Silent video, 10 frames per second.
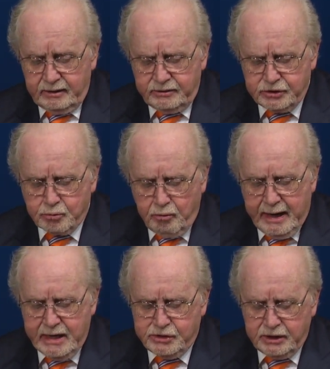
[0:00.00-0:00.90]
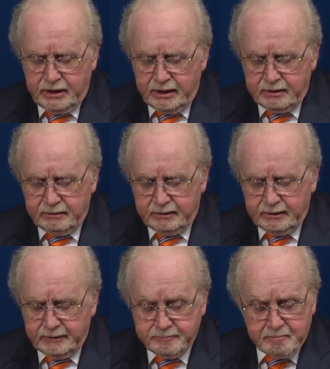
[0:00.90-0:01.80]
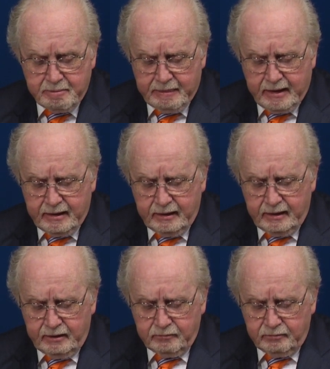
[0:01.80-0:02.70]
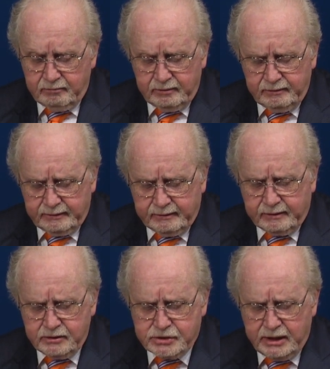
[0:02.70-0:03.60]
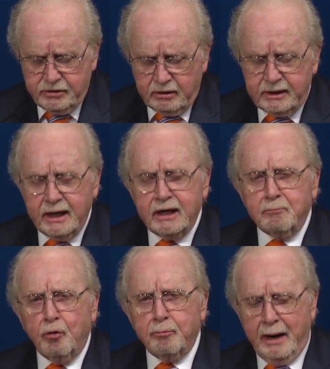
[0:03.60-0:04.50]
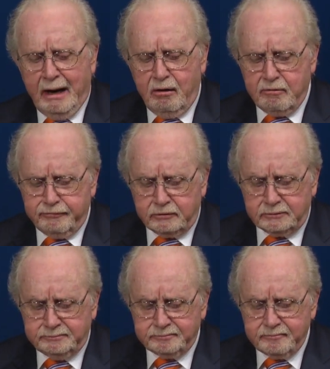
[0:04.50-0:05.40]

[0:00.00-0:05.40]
just raging and continually getting more powerful.